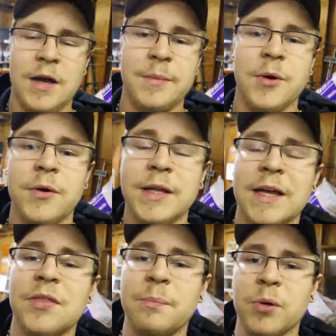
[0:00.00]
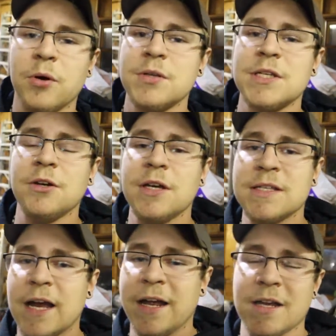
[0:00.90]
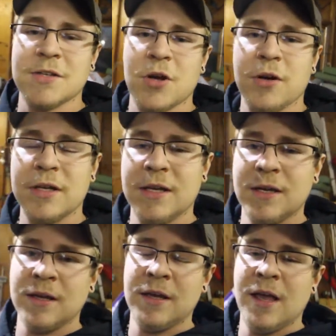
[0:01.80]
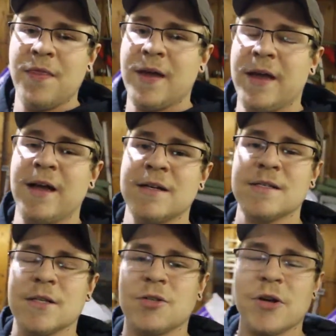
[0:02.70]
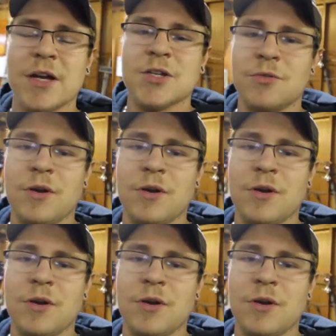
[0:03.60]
I'm going to get the Pro Series ISR kit that has the traction